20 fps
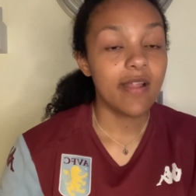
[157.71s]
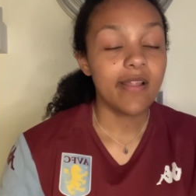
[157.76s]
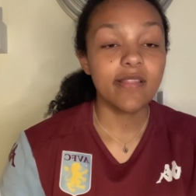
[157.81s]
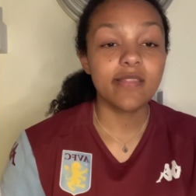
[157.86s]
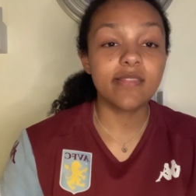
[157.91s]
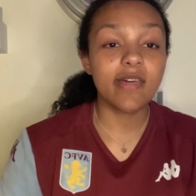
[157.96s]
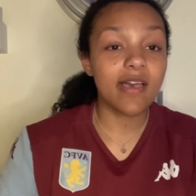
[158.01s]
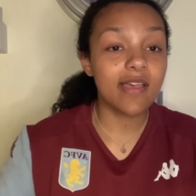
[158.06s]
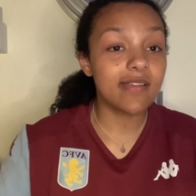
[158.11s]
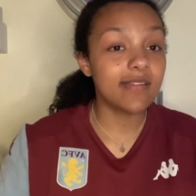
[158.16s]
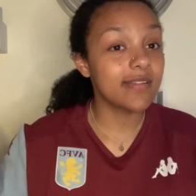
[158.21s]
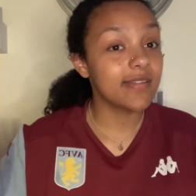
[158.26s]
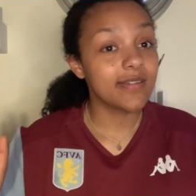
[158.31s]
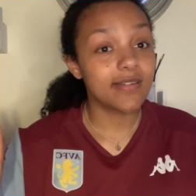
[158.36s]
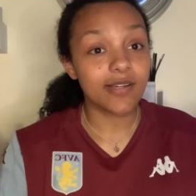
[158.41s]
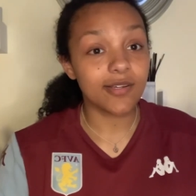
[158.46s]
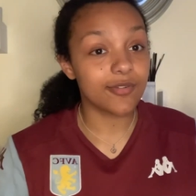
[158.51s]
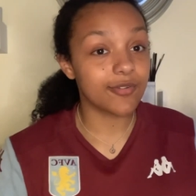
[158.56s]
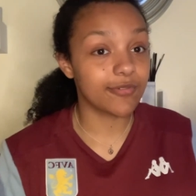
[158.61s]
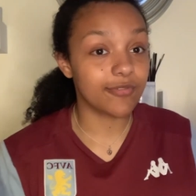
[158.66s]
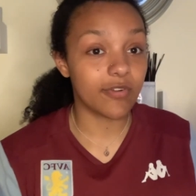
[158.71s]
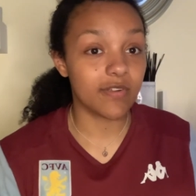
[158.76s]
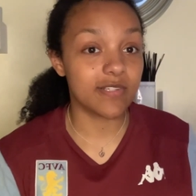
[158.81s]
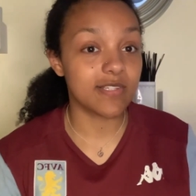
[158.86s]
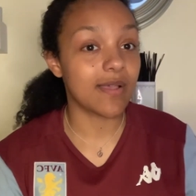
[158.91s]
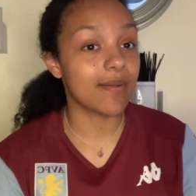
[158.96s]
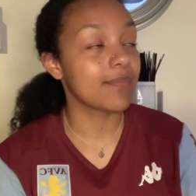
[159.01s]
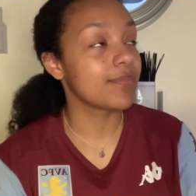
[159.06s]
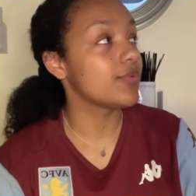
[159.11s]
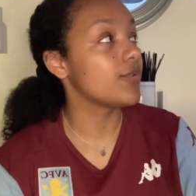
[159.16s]
Then another
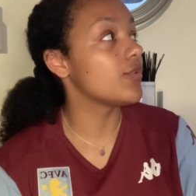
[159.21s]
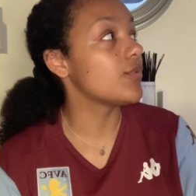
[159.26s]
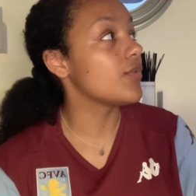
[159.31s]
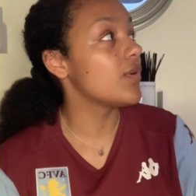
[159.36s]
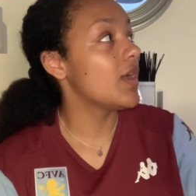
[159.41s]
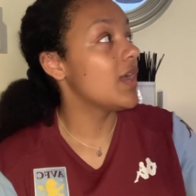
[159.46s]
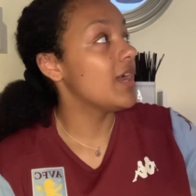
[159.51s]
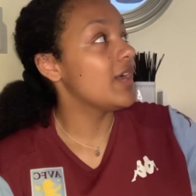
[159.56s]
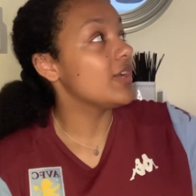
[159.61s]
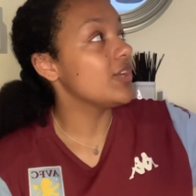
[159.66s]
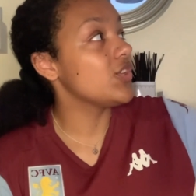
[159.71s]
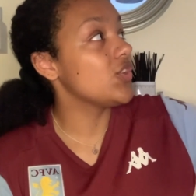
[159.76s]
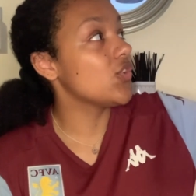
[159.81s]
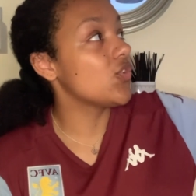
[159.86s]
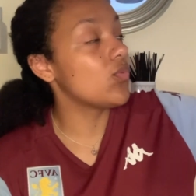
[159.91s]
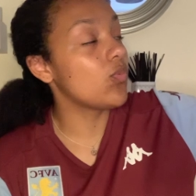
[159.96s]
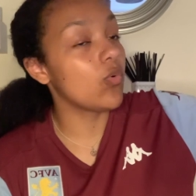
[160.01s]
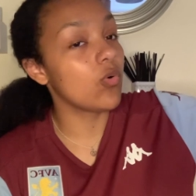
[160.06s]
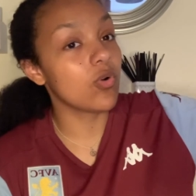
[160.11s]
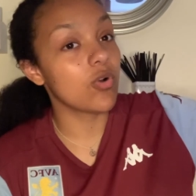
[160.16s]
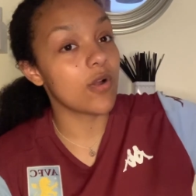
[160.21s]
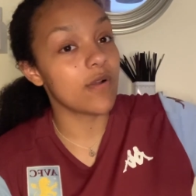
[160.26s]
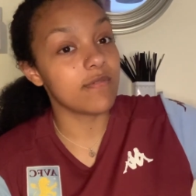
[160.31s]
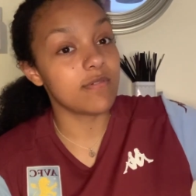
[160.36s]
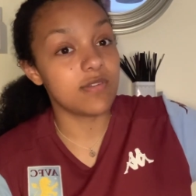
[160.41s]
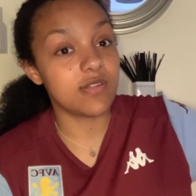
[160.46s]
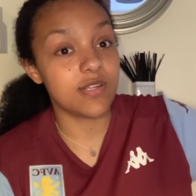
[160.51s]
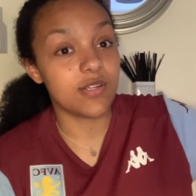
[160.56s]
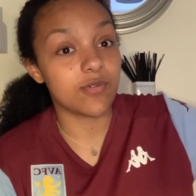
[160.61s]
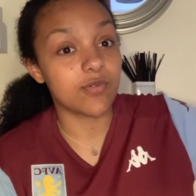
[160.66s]
example, you'll walk over
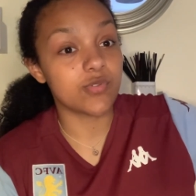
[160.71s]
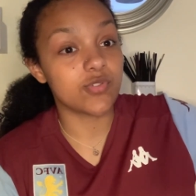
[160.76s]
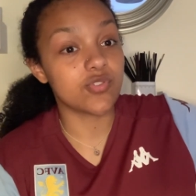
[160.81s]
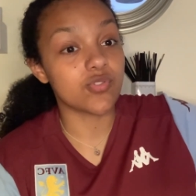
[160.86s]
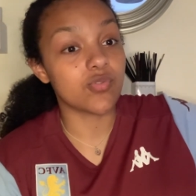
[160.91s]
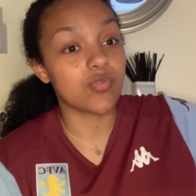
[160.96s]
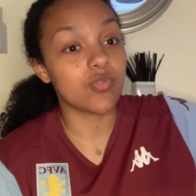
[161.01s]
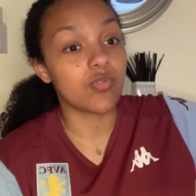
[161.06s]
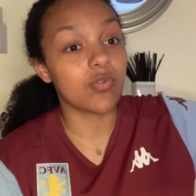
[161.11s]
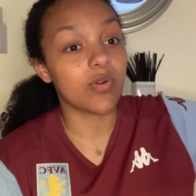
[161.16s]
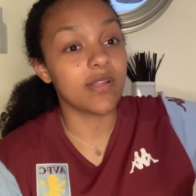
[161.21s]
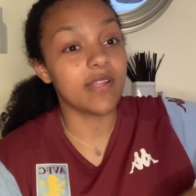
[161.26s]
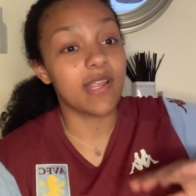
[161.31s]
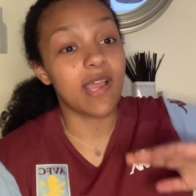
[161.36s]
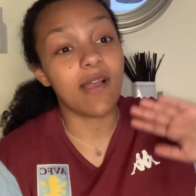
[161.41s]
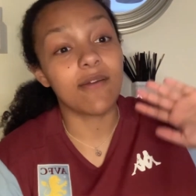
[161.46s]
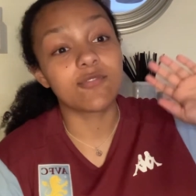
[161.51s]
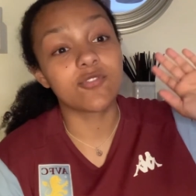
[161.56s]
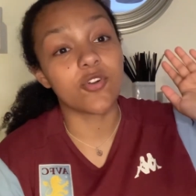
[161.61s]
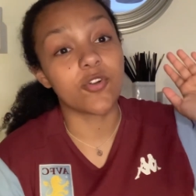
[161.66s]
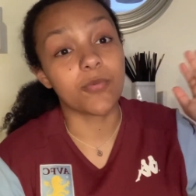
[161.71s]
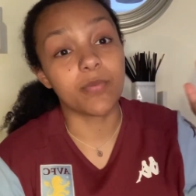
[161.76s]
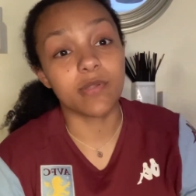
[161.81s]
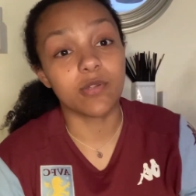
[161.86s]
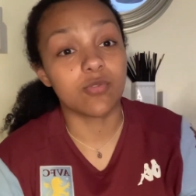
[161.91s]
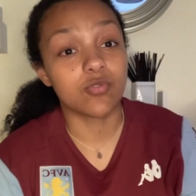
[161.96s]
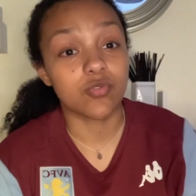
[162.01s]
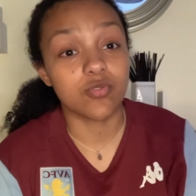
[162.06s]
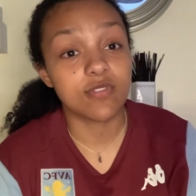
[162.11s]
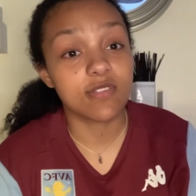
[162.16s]
to your door and you have to open
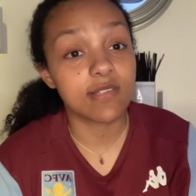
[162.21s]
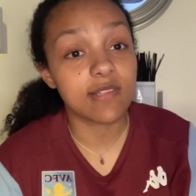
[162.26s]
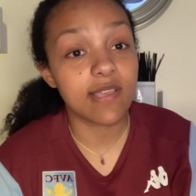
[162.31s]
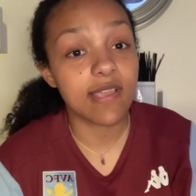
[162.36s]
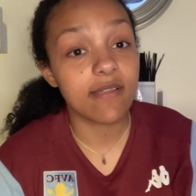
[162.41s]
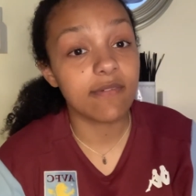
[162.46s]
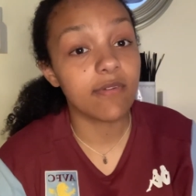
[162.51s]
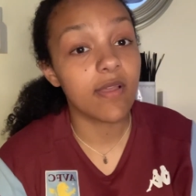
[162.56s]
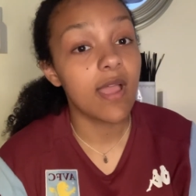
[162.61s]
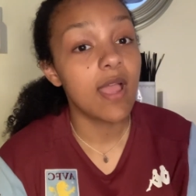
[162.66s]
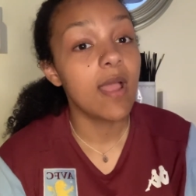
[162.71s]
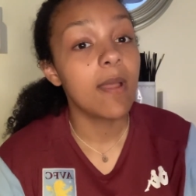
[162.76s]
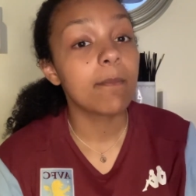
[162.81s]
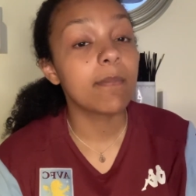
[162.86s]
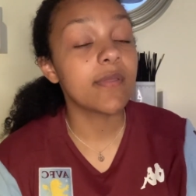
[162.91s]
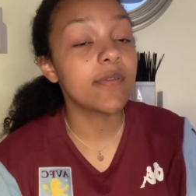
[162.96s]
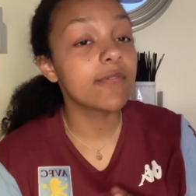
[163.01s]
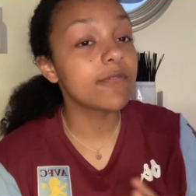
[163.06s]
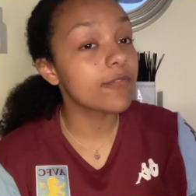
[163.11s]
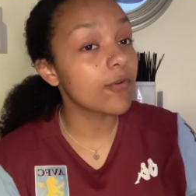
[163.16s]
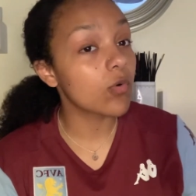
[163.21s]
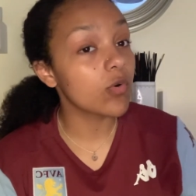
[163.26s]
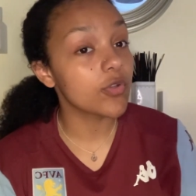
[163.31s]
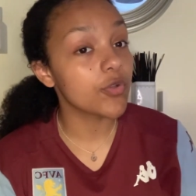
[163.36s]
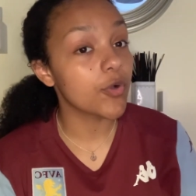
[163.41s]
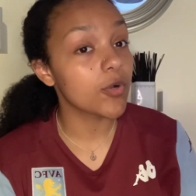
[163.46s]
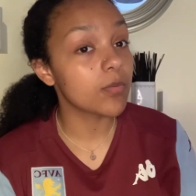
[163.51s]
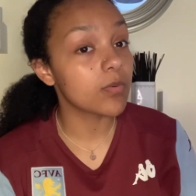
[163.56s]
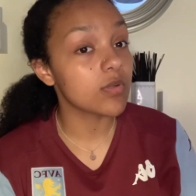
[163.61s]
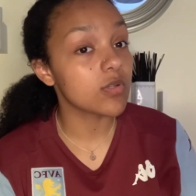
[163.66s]
your door to leave. Before
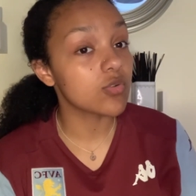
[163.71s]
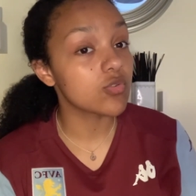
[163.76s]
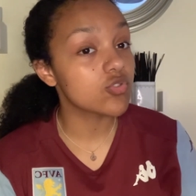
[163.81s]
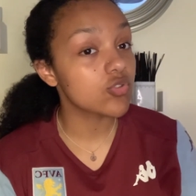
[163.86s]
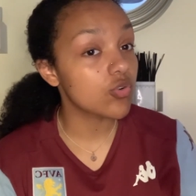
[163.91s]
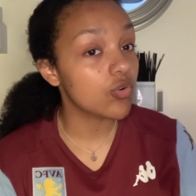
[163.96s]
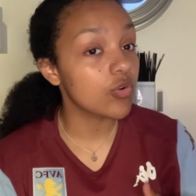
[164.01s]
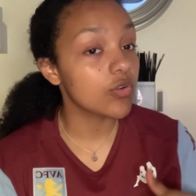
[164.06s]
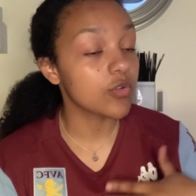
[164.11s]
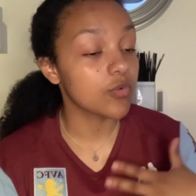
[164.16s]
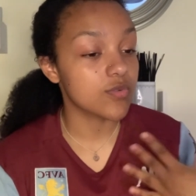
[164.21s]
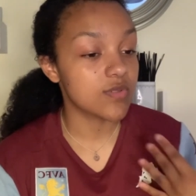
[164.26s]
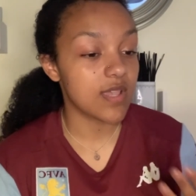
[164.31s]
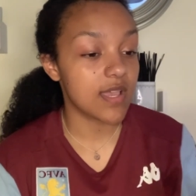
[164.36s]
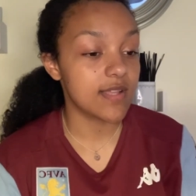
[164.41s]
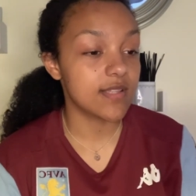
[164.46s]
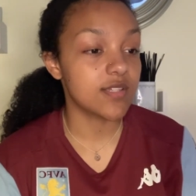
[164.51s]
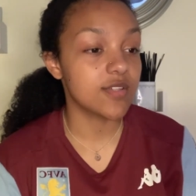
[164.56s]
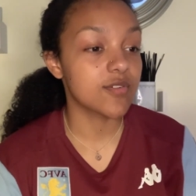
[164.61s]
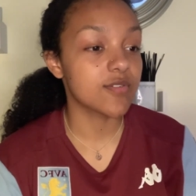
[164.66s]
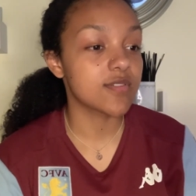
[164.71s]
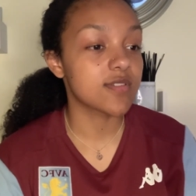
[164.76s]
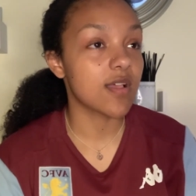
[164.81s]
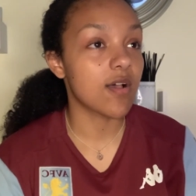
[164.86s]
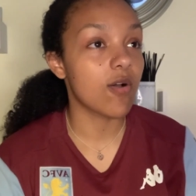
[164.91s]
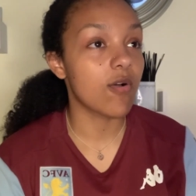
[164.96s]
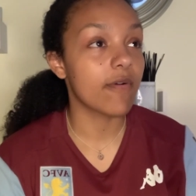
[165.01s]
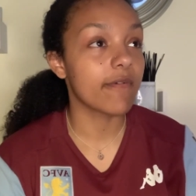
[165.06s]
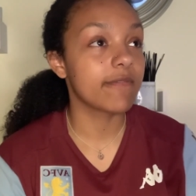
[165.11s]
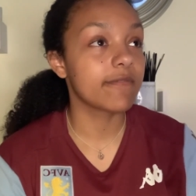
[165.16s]
you open your door, you'll say to
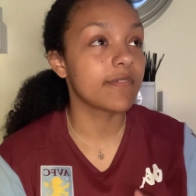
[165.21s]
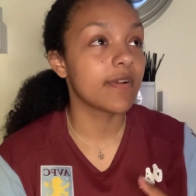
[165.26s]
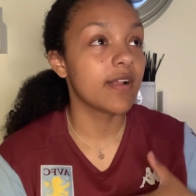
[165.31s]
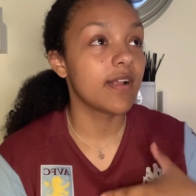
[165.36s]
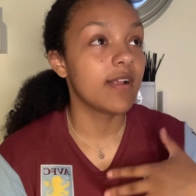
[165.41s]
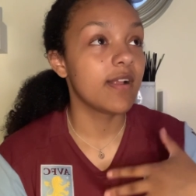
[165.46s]
yourself,